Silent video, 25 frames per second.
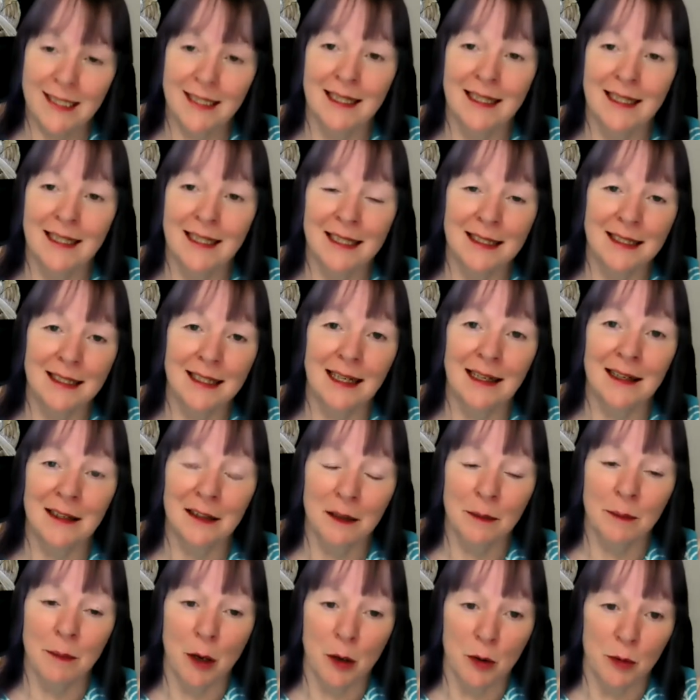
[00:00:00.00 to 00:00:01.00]
is at
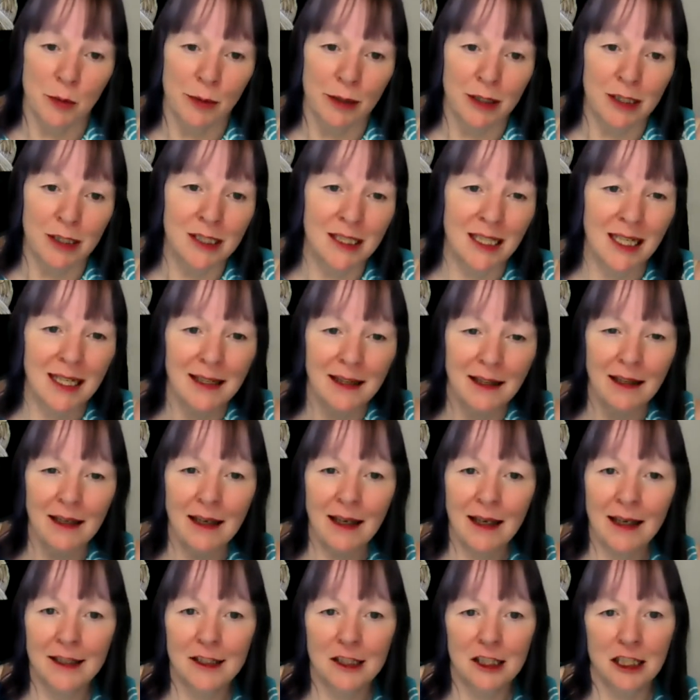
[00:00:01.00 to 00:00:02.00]
the moment. I
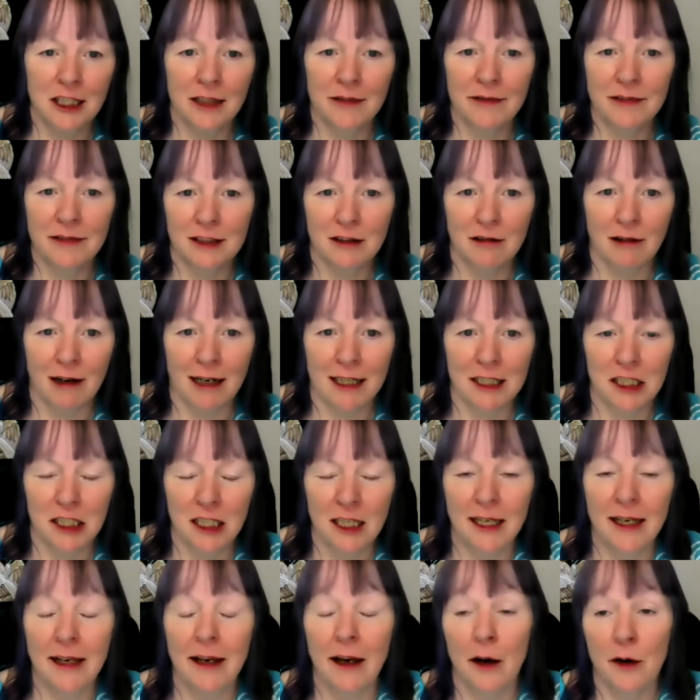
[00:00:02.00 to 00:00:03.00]
think it shifts
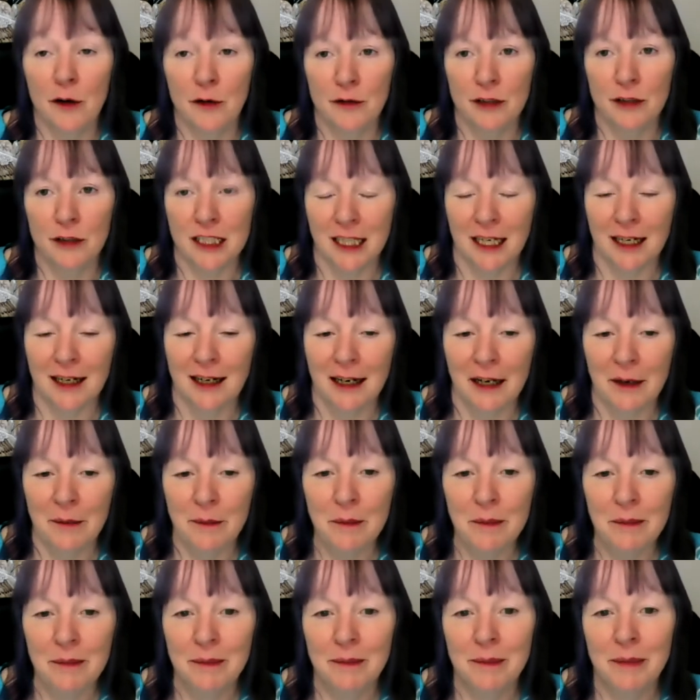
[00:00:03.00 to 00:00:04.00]
gradually over
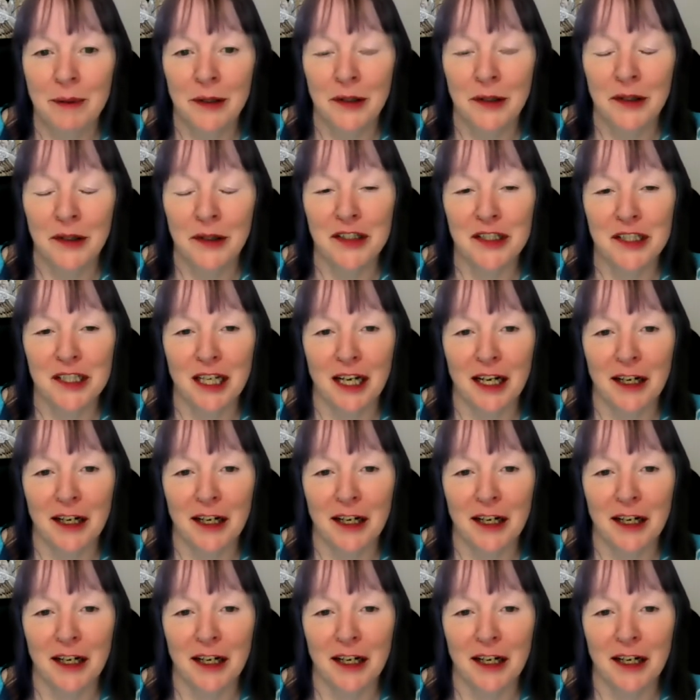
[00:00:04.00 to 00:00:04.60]
time, but